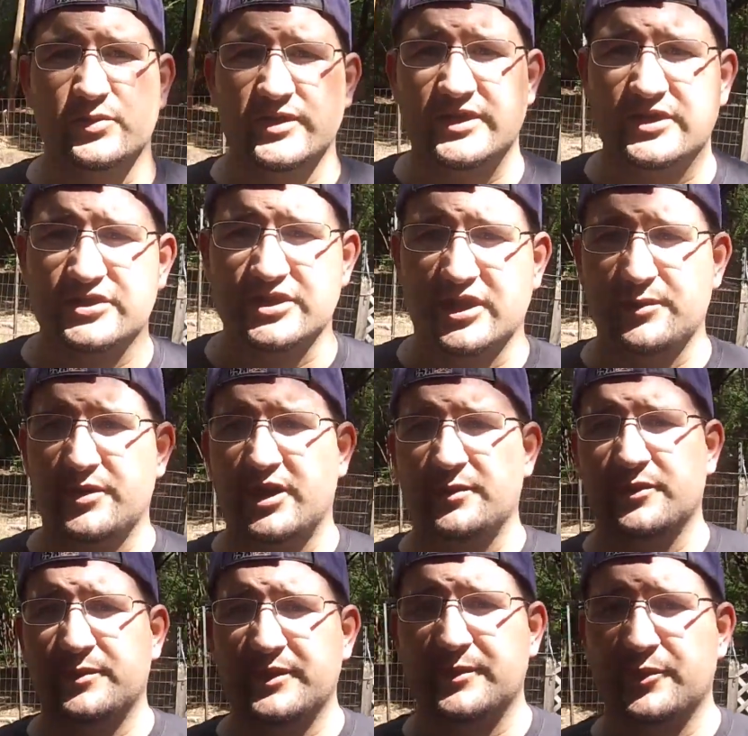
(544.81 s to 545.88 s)
we shall
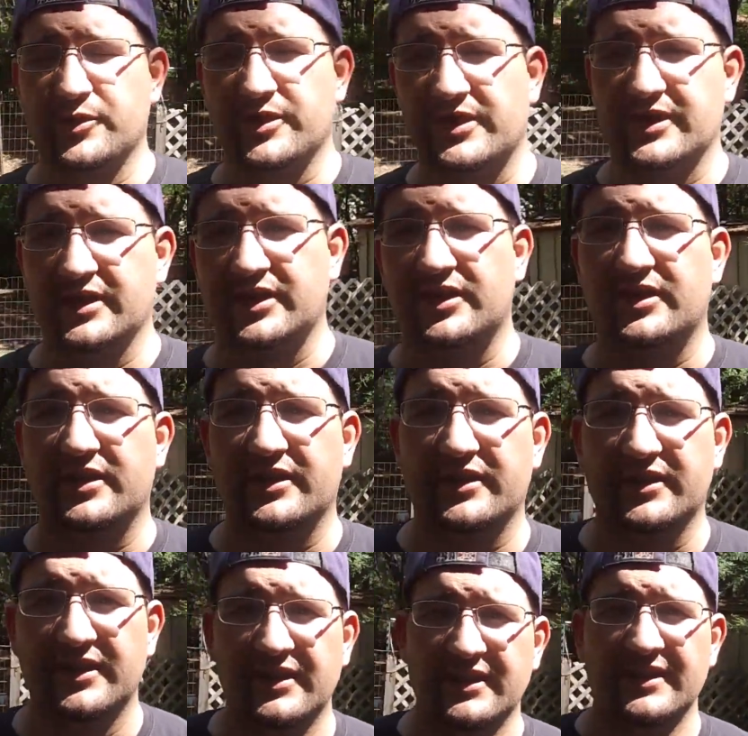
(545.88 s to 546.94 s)
probably be working
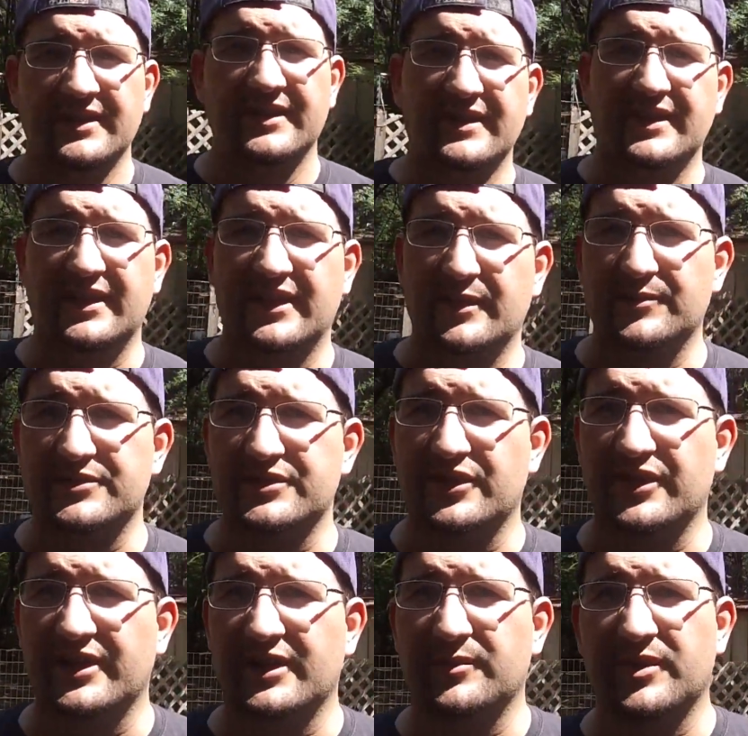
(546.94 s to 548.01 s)
on
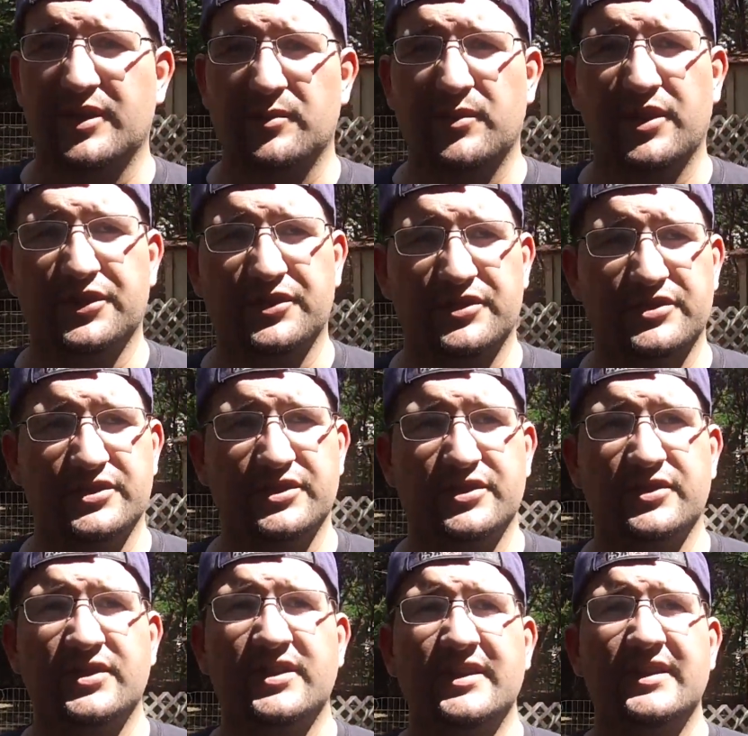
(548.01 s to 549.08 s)
starting in about a month or
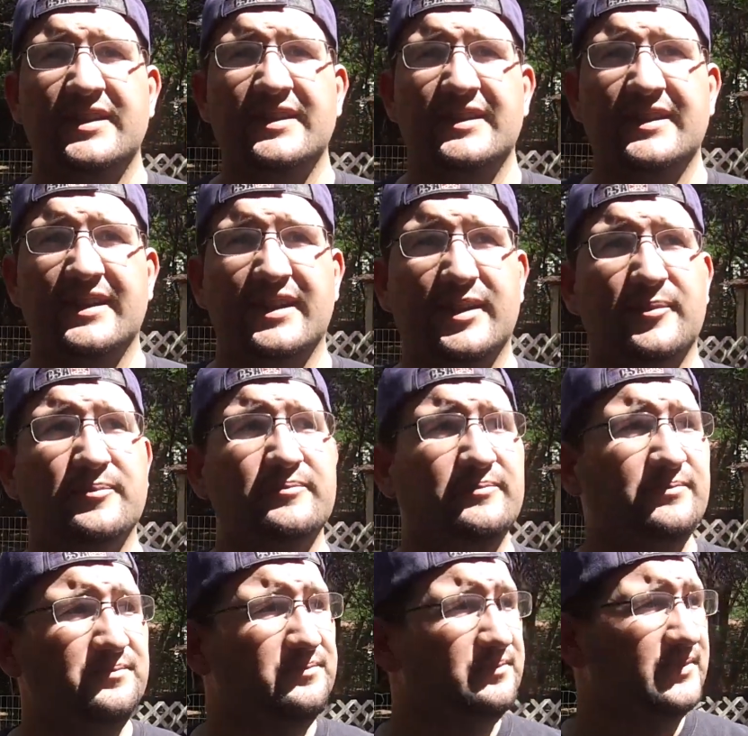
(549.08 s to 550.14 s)
two.
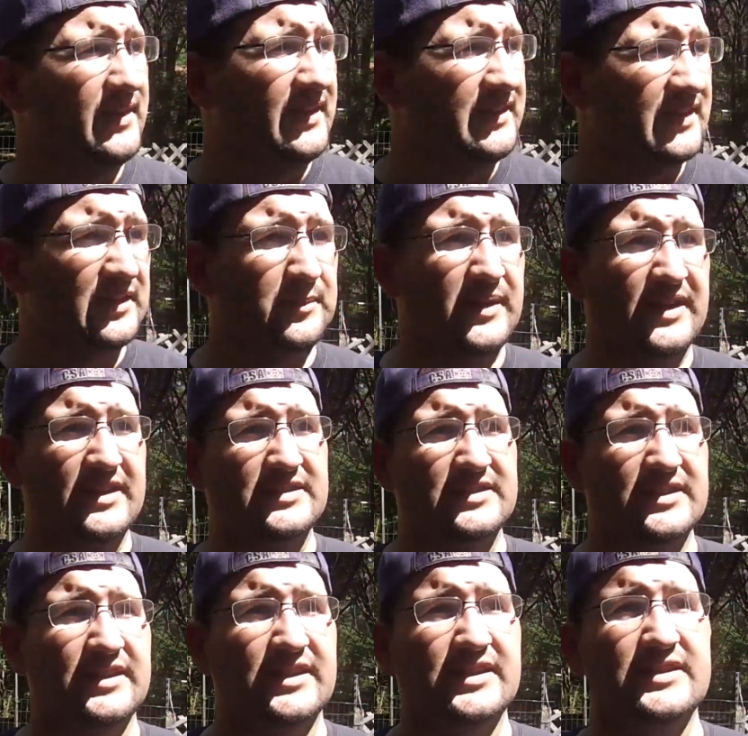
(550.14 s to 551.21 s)
And then the biggest
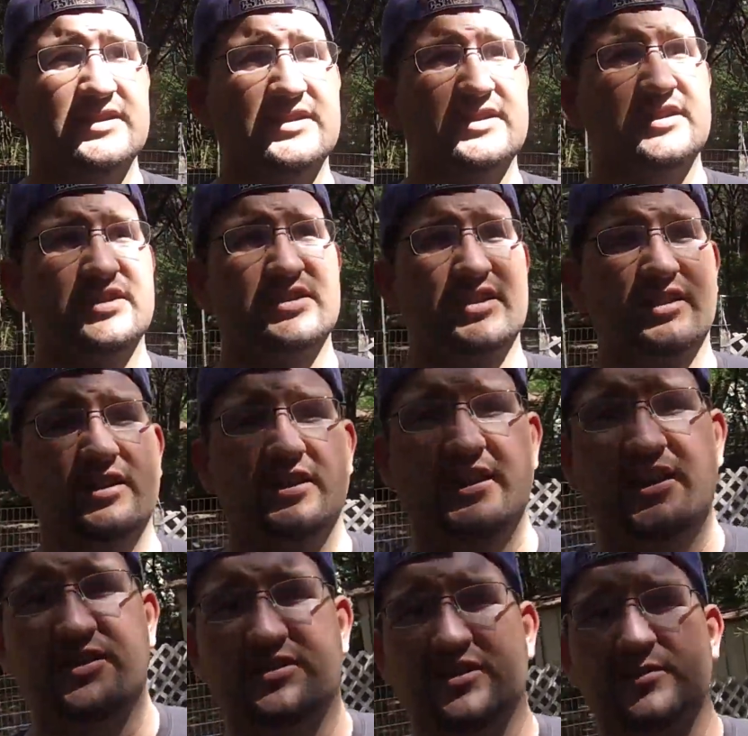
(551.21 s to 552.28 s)
thing is just cutting
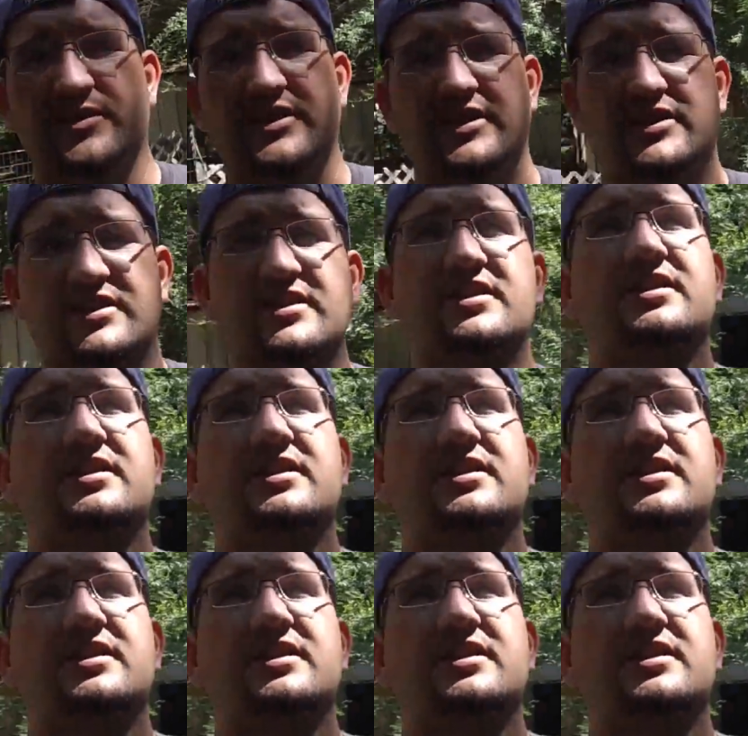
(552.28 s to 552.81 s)
down some of these